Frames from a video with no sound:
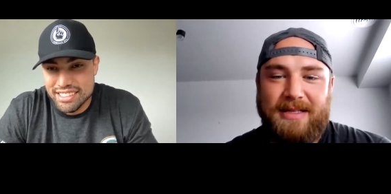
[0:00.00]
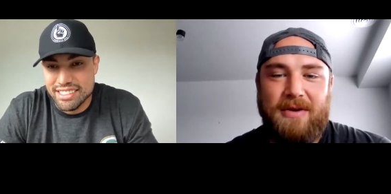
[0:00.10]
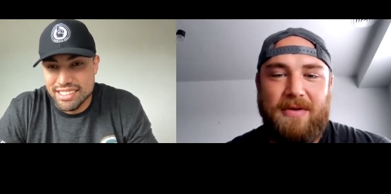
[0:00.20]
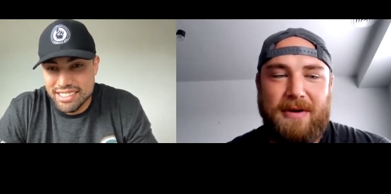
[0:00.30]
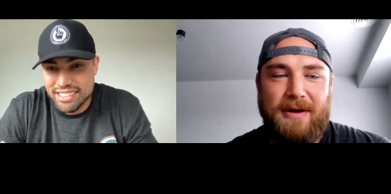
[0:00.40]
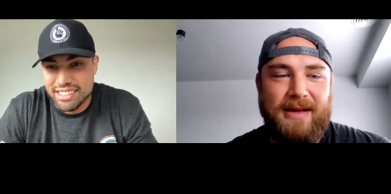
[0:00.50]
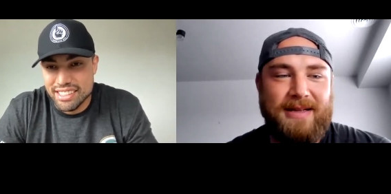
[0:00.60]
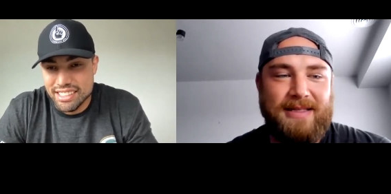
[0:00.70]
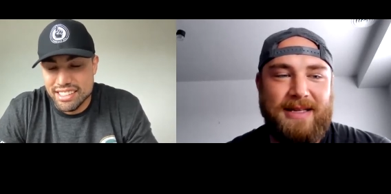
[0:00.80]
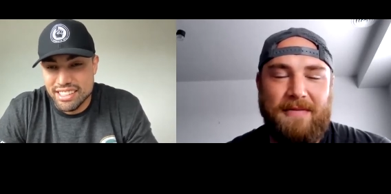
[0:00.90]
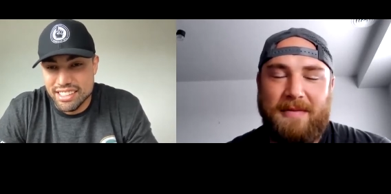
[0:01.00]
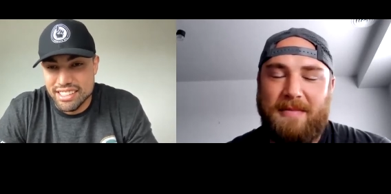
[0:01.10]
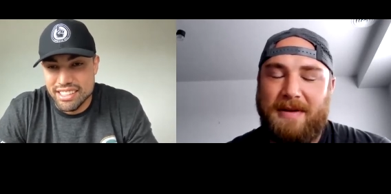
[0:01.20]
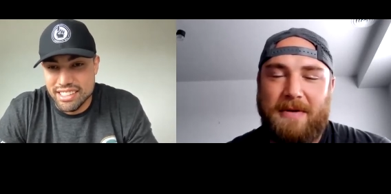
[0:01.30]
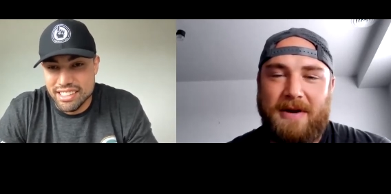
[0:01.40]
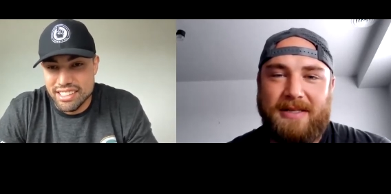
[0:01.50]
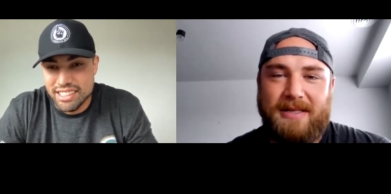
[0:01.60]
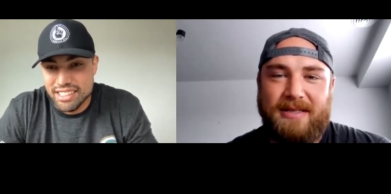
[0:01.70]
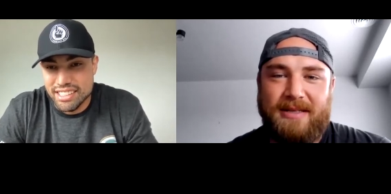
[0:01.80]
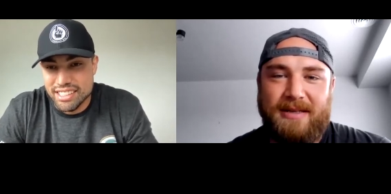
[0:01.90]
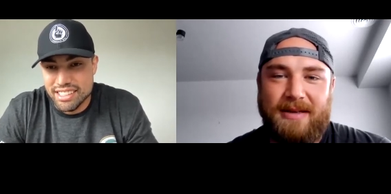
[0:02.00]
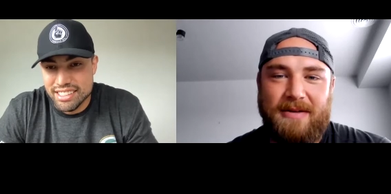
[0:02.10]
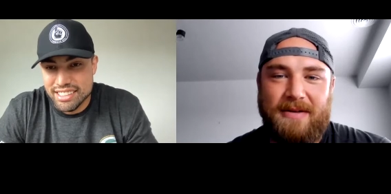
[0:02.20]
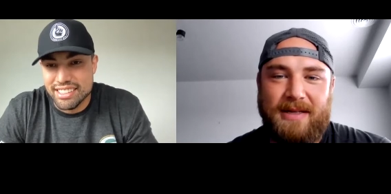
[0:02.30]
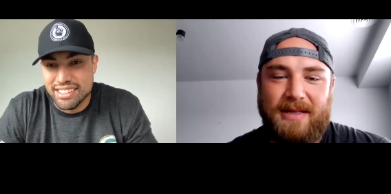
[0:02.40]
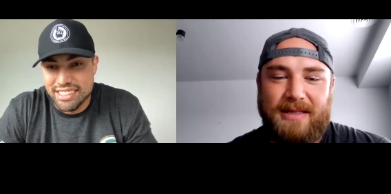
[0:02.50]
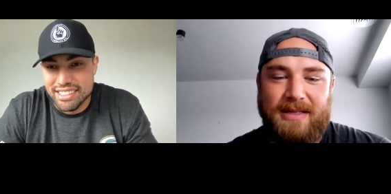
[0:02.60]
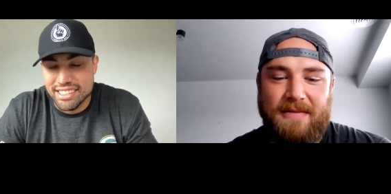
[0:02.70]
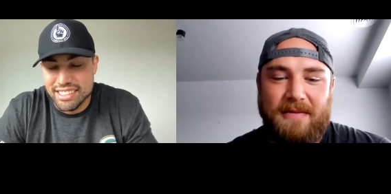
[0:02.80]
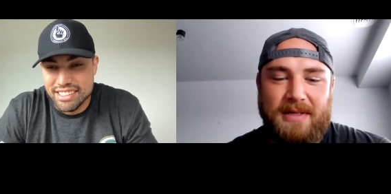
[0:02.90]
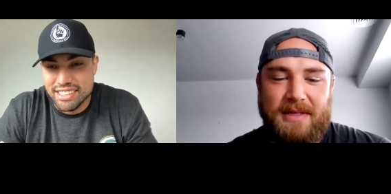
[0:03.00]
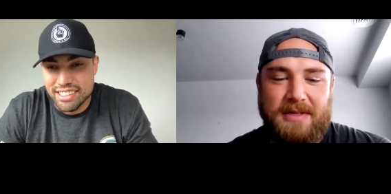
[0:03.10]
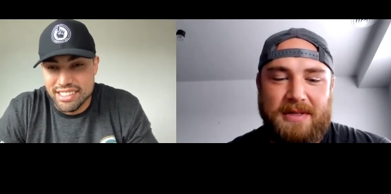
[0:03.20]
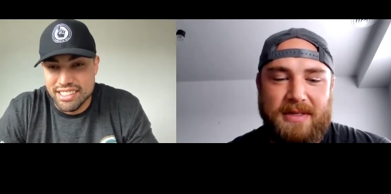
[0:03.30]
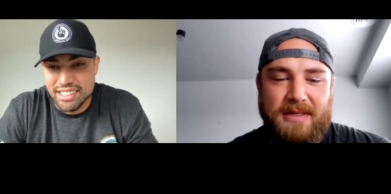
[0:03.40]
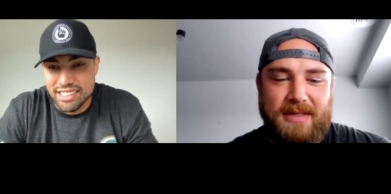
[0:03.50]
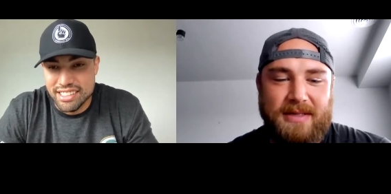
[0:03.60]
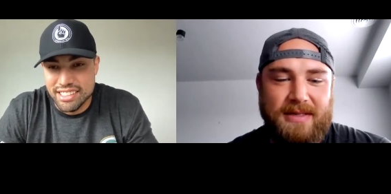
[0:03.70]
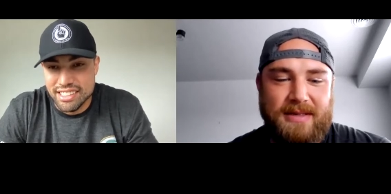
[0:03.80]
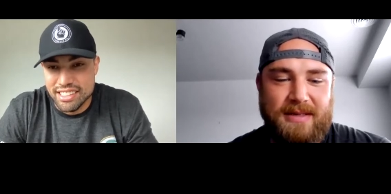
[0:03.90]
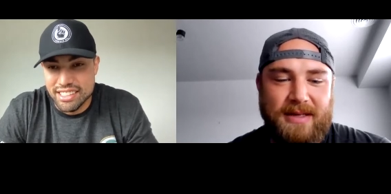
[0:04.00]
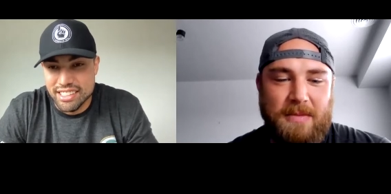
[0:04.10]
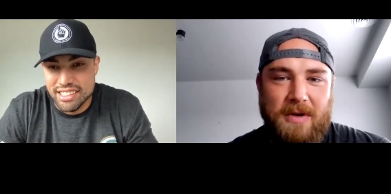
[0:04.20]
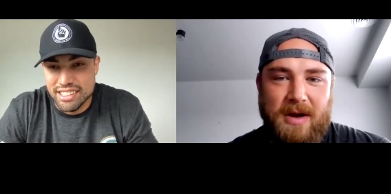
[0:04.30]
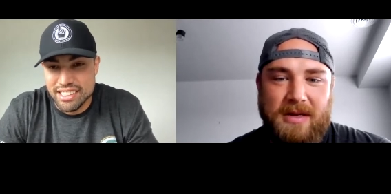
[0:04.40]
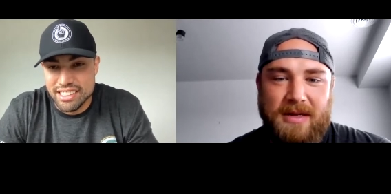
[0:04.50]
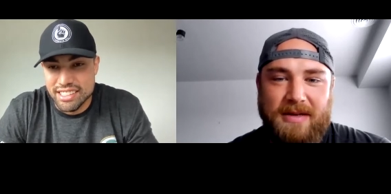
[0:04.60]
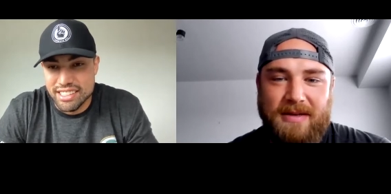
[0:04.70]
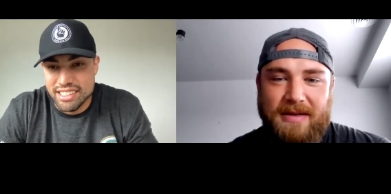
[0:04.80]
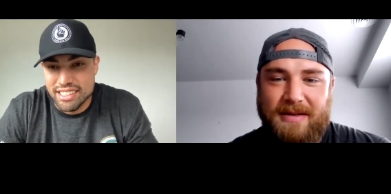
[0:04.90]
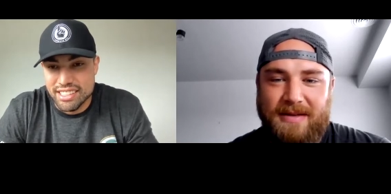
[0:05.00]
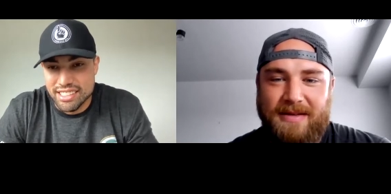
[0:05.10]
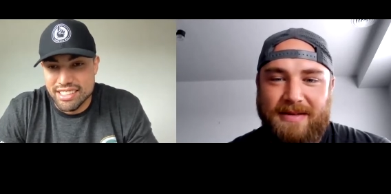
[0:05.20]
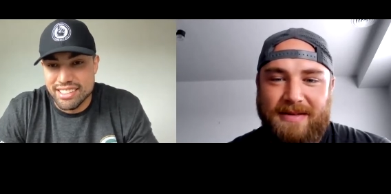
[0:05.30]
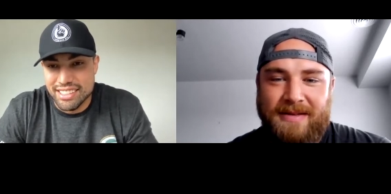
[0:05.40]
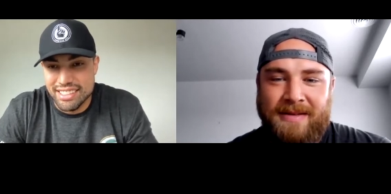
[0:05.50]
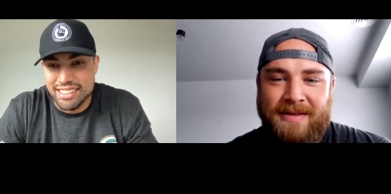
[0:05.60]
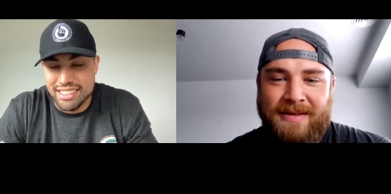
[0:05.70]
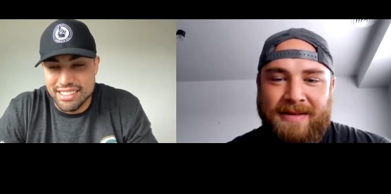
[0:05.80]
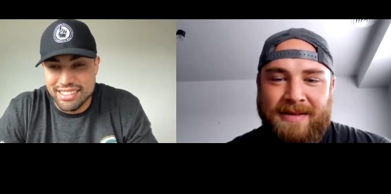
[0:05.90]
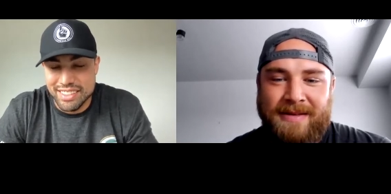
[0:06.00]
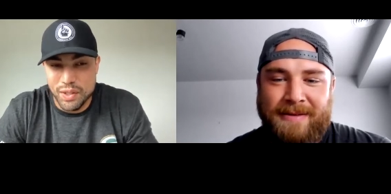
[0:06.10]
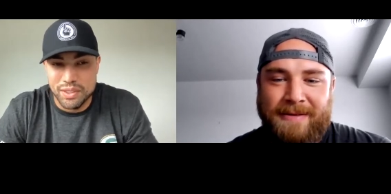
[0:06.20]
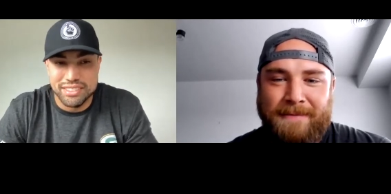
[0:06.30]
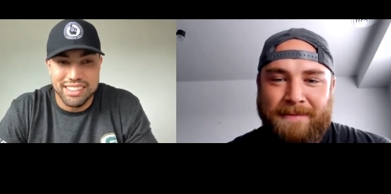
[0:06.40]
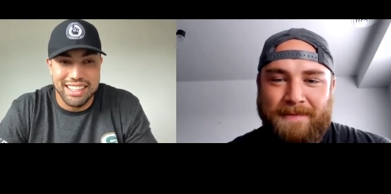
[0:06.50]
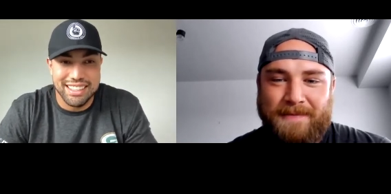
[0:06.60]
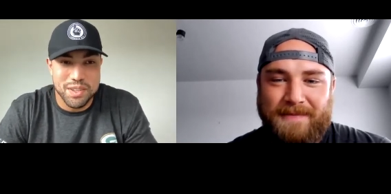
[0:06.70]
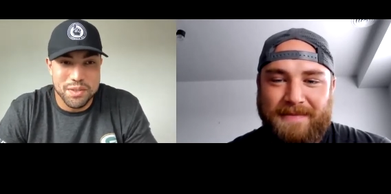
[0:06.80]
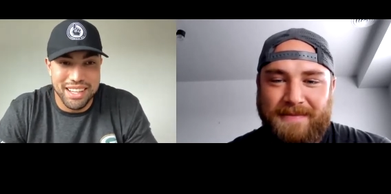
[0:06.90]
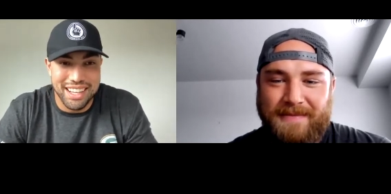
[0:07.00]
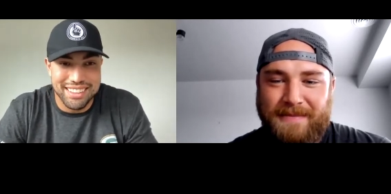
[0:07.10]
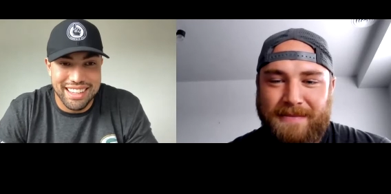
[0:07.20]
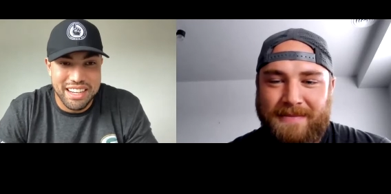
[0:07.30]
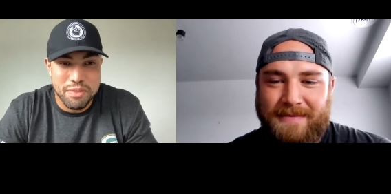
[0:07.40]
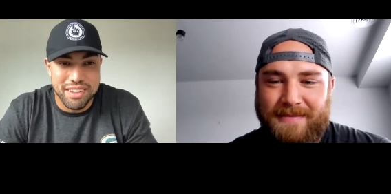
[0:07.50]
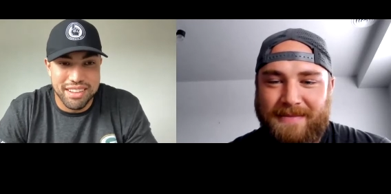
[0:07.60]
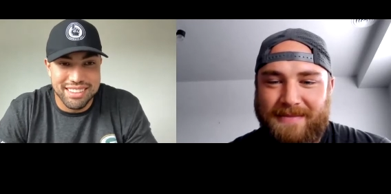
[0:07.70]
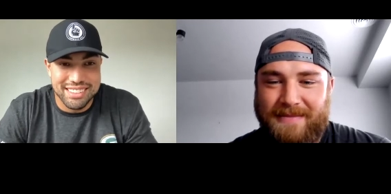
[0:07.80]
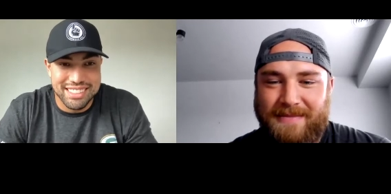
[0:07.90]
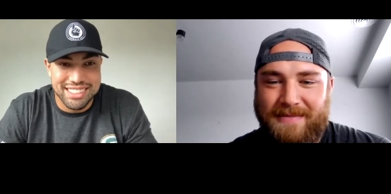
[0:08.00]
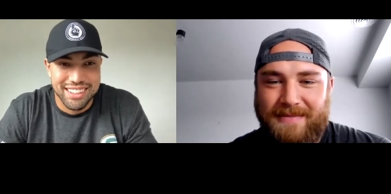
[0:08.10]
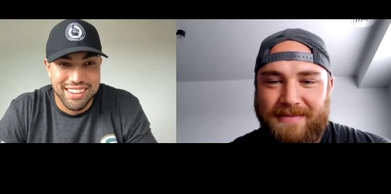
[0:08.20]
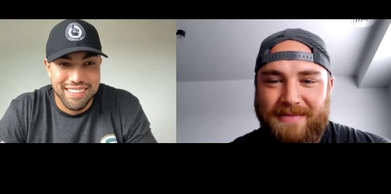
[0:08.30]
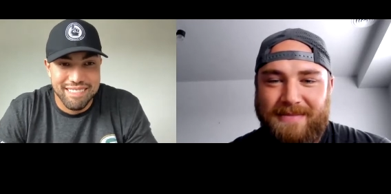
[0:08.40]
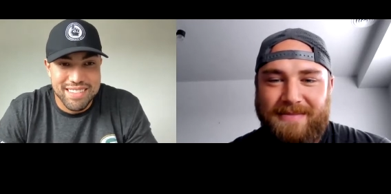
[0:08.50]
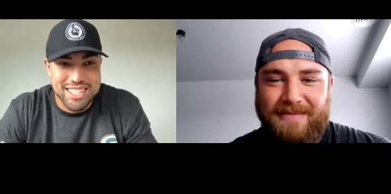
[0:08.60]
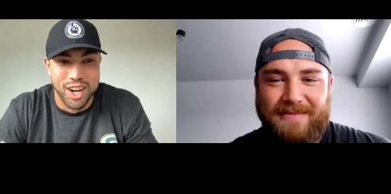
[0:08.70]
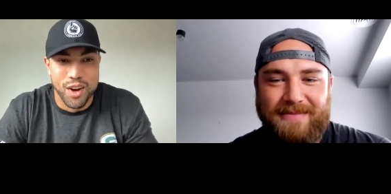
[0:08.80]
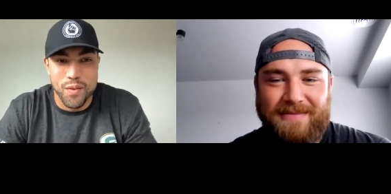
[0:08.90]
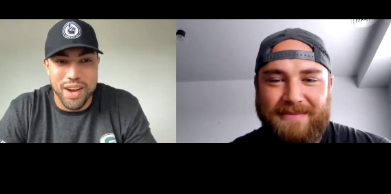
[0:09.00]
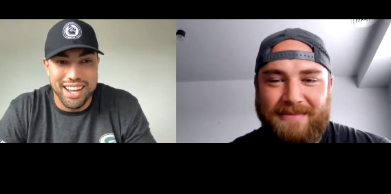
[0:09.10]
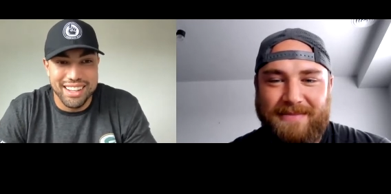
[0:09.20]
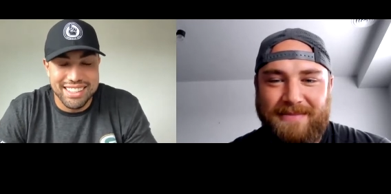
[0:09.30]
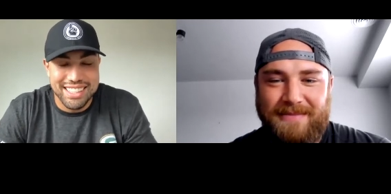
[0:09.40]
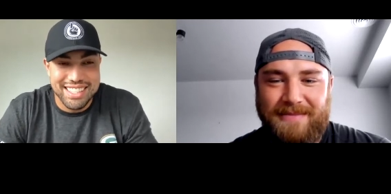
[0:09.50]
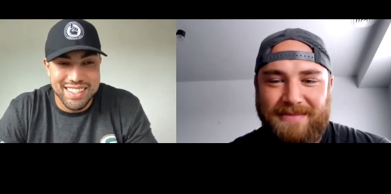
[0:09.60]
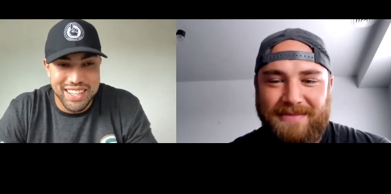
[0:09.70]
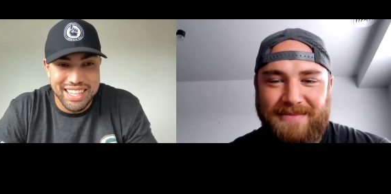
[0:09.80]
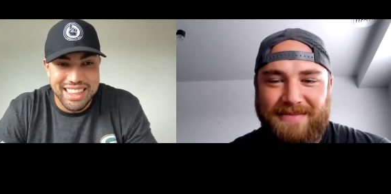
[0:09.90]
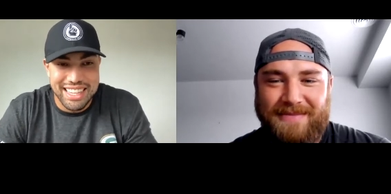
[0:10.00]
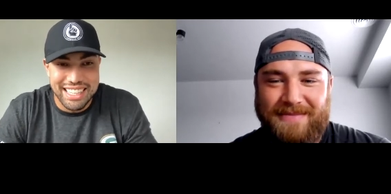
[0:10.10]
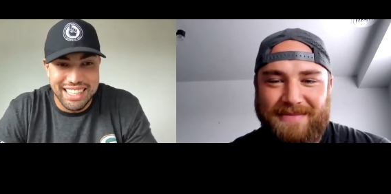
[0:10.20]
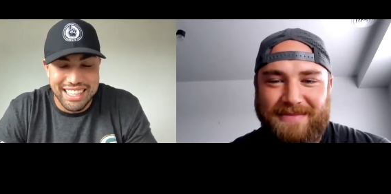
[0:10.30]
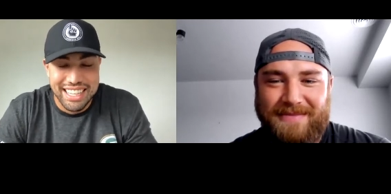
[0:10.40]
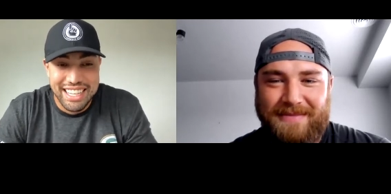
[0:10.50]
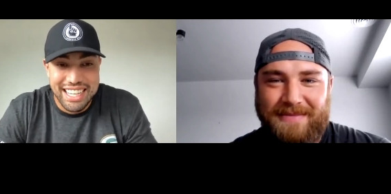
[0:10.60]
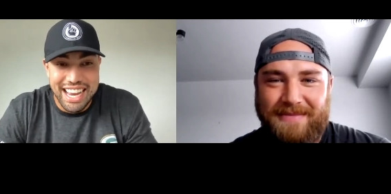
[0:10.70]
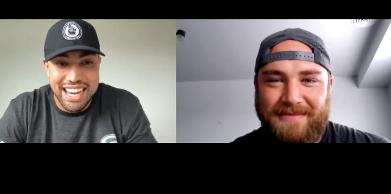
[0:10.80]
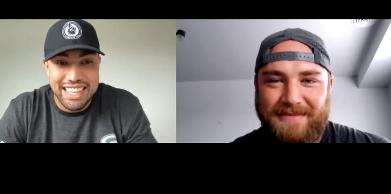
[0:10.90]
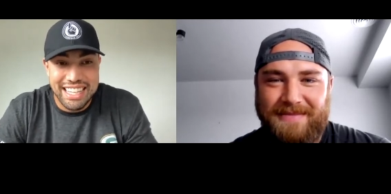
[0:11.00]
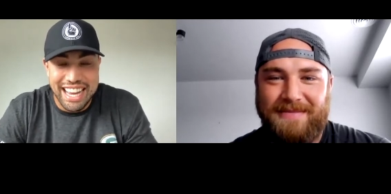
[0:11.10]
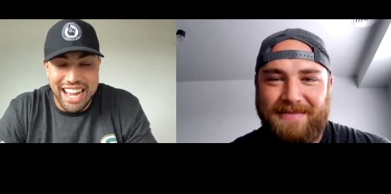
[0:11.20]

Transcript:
Speaker 1: it's going great. It's definitely been a process. You know, it, it definitely teaches you to keep grinding.
Speaker 2: Yeah. No. Yeah. No doubt. The NFL is so wild because you know anything can anything can